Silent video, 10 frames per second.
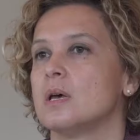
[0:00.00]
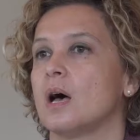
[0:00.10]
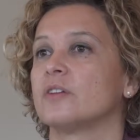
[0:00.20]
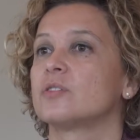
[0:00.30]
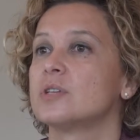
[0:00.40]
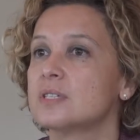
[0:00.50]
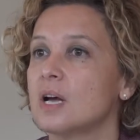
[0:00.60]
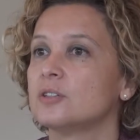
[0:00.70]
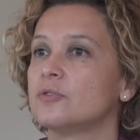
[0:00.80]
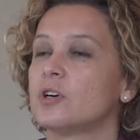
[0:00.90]
As a
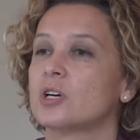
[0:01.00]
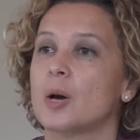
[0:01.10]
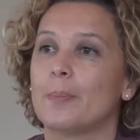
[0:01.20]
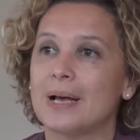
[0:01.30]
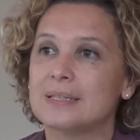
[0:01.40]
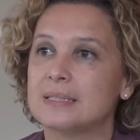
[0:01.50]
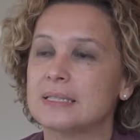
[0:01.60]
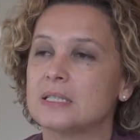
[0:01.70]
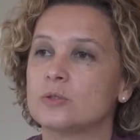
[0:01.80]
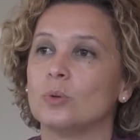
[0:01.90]
result of our
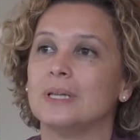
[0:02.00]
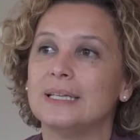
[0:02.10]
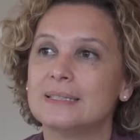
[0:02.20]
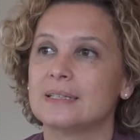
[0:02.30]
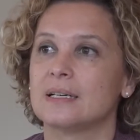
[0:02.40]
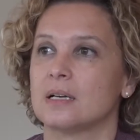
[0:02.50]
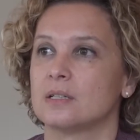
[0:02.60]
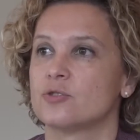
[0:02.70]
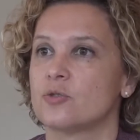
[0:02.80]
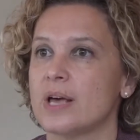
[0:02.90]
capacity to listen
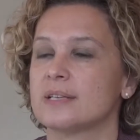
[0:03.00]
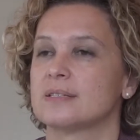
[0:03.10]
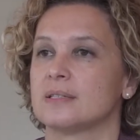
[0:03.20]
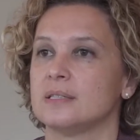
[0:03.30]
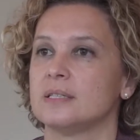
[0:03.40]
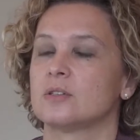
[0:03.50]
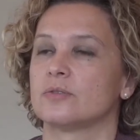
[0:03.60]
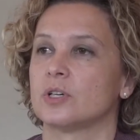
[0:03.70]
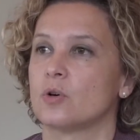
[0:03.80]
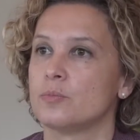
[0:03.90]
and address the needs
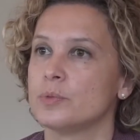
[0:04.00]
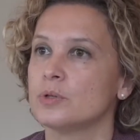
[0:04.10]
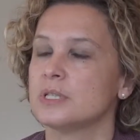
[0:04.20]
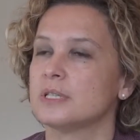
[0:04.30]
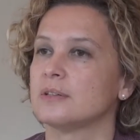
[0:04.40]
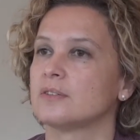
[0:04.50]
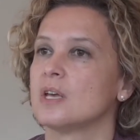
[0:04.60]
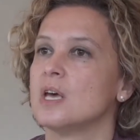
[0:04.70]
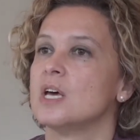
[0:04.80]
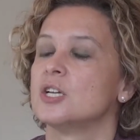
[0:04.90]
of the communities,
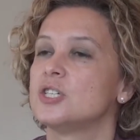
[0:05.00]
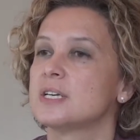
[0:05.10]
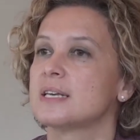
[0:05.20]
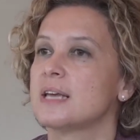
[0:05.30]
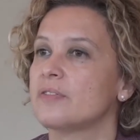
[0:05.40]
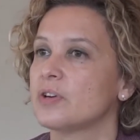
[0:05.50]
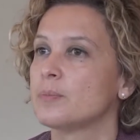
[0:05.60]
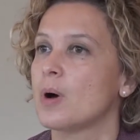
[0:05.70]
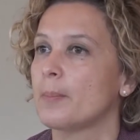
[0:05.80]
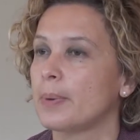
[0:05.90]
GSIF
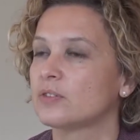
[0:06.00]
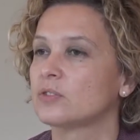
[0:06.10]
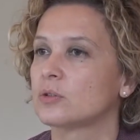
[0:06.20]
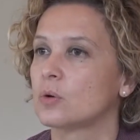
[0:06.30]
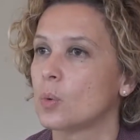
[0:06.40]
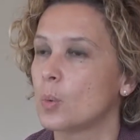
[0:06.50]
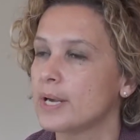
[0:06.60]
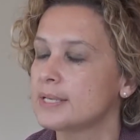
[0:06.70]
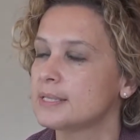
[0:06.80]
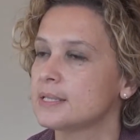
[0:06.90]
and Bon Pasteur
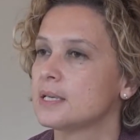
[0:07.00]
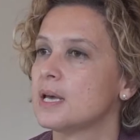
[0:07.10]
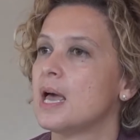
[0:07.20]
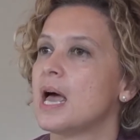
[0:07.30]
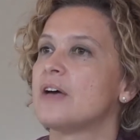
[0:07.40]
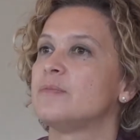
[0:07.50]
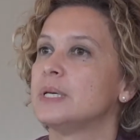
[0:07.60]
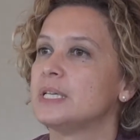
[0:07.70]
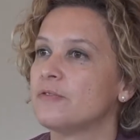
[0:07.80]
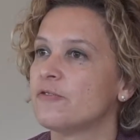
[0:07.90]
Kowezi have
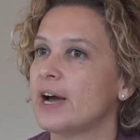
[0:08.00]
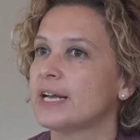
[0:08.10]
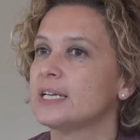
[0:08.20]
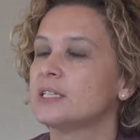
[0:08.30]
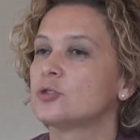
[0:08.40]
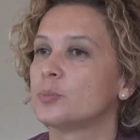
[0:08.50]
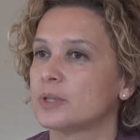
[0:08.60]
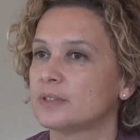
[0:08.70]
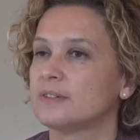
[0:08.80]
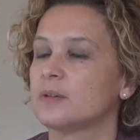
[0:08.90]
been invited to
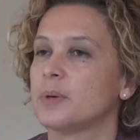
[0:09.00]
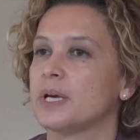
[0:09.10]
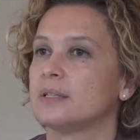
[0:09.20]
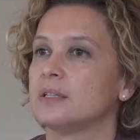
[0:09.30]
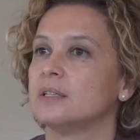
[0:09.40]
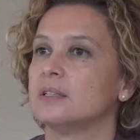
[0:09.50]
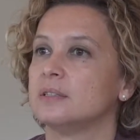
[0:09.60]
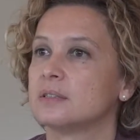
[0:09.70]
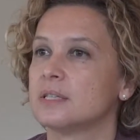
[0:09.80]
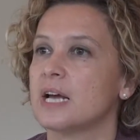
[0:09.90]
participate in an
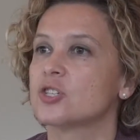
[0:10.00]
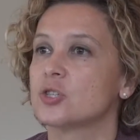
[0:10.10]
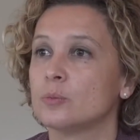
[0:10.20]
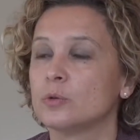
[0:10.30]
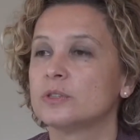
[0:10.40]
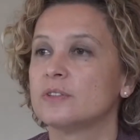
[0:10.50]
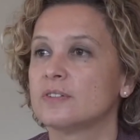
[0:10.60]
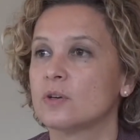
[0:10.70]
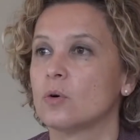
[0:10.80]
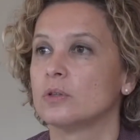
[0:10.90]
international
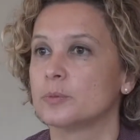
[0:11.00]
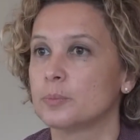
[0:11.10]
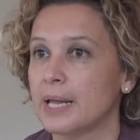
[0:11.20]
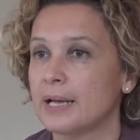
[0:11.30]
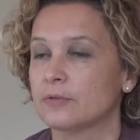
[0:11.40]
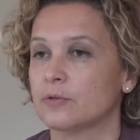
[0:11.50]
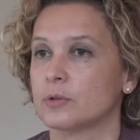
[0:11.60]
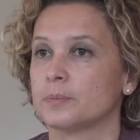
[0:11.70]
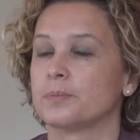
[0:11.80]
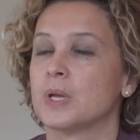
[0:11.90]
multi-stakeholder
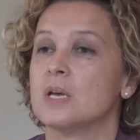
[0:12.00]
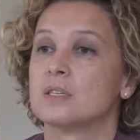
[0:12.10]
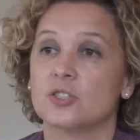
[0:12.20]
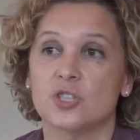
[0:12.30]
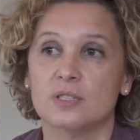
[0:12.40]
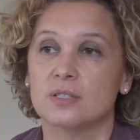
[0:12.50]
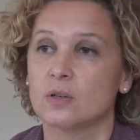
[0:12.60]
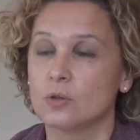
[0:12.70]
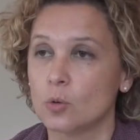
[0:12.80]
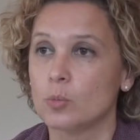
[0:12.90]
platform, such as the
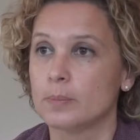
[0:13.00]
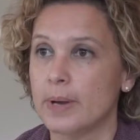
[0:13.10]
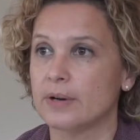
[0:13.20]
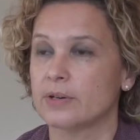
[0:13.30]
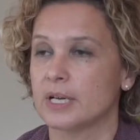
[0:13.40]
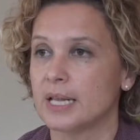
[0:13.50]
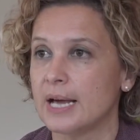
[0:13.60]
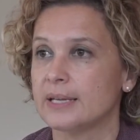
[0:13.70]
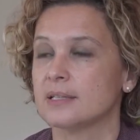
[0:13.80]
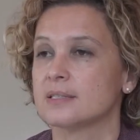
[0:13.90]
Global Battery
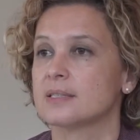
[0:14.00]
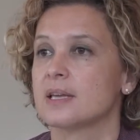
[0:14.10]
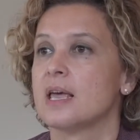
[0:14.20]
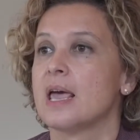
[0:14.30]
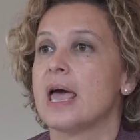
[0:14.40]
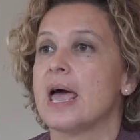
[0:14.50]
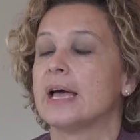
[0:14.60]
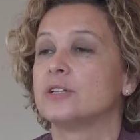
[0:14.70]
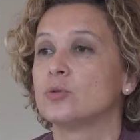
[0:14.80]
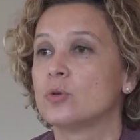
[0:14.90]
Alliance,
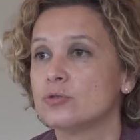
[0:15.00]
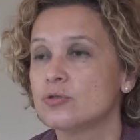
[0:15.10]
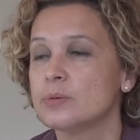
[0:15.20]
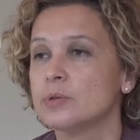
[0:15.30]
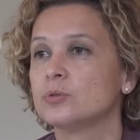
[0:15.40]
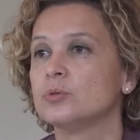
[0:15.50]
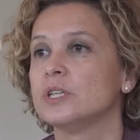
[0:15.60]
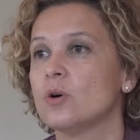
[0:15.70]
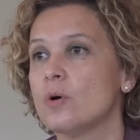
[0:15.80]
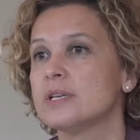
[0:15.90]
and to contribute to
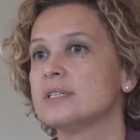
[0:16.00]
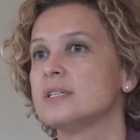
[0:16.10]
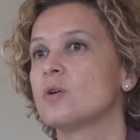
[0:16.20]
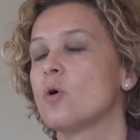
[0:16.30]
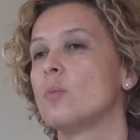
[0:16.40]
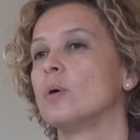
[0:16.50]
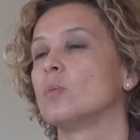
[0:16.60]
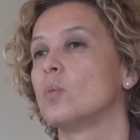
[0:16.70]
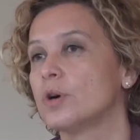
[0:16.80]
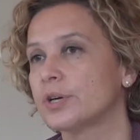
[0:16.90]
the OECD Global
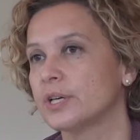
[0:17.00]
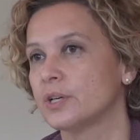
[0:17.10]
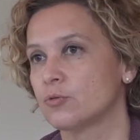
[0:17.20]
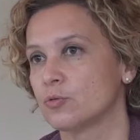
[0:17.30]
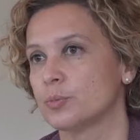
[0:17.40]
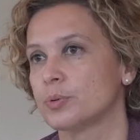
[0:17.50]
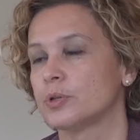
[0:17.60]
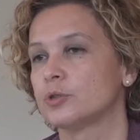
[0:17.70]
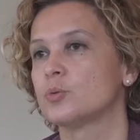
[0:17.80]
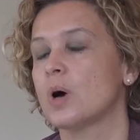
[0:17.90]
Working Group
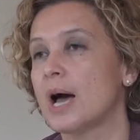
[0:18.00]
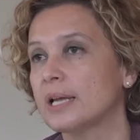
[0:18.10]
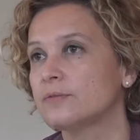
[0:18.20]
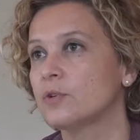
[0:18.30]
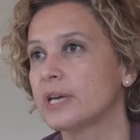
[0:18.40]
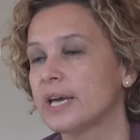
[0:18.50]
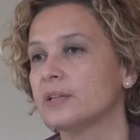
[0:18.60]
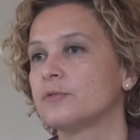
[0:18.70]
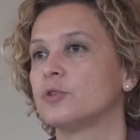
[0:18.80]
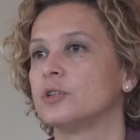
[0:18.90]
to
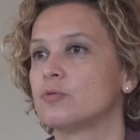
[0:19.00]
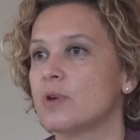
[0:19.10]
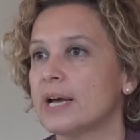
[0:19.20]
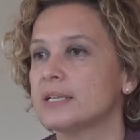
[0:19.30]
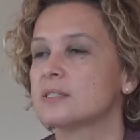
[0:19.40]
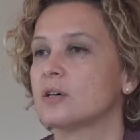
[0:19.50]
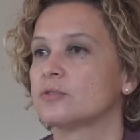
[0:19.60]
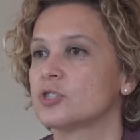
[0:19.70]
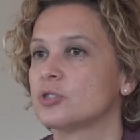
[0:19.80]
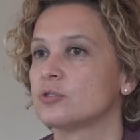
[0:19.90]
advocate for the rights
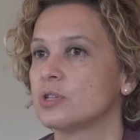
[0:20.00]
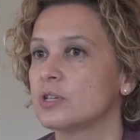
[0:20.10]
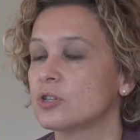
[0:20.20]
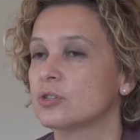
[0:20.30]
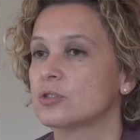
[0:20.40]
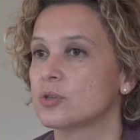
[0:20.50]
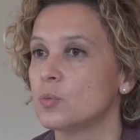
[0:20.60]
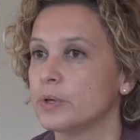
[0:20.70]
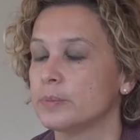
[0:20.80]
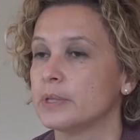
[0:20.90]
of children, girls,
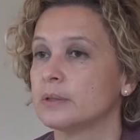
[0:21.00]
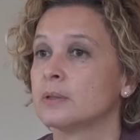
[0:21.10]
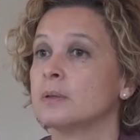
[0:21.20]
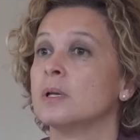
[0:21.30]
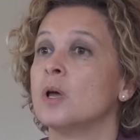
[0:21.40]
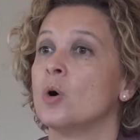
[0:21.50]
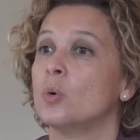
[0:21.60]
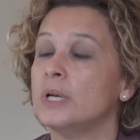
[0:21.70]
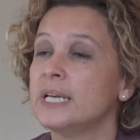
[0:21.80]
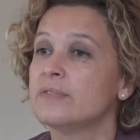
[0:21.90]
and women
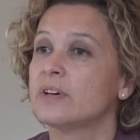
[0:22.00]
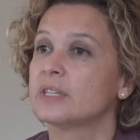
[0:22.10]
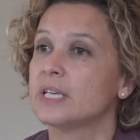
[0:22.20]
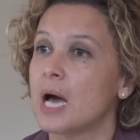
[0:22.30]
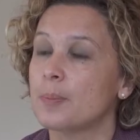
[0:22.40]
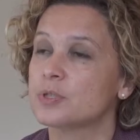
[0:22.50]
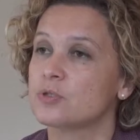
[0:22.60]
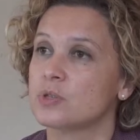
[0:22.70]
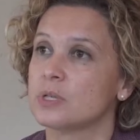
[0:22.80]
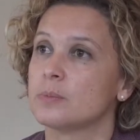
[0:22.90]
who live at the
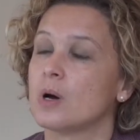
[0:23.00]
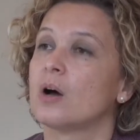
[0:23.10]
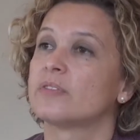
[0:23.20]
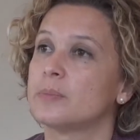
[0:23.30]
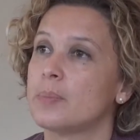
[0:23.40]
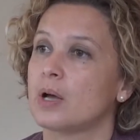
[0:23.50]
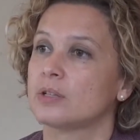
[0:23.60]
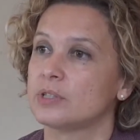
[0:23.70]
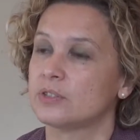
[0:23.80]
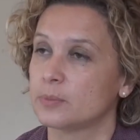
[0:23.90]
upstream of the
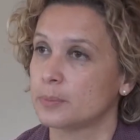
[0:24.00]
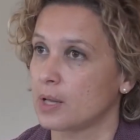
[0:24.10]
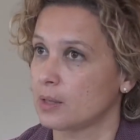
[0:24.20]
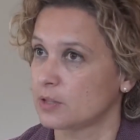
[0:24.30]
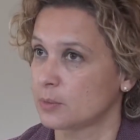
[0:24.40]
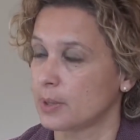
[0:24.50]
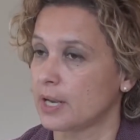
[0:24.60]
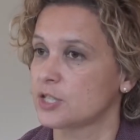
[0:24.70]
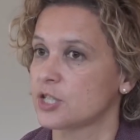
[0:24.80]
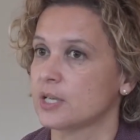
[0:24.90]
battery
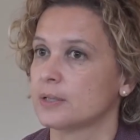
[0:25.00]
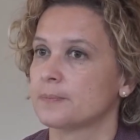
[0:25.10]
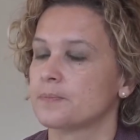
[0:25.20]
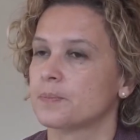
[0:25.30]
supply chain.